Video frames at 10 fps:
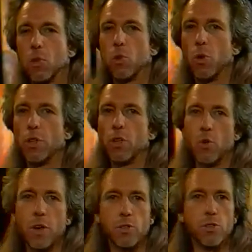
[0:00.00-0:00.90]
the wind
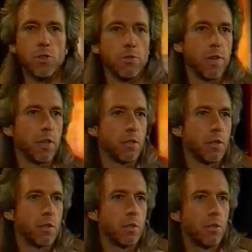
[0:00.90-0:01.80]
caresses your
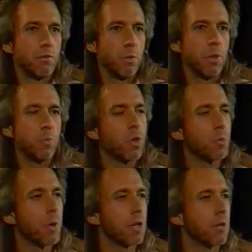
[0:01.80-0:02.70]
face, from this
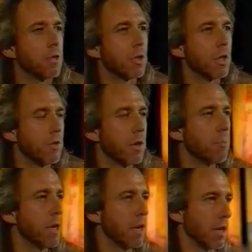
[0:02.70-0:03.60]
perspective it's a living
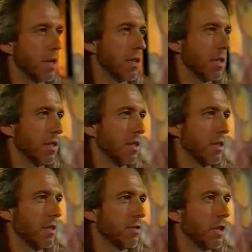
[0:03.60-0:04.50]
being
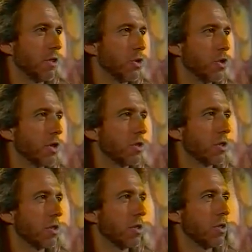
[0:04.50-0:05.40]
that has
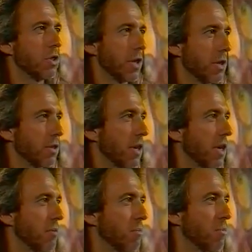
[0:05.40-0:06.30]
just shared
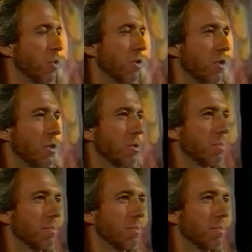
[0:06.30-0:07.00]
time with you.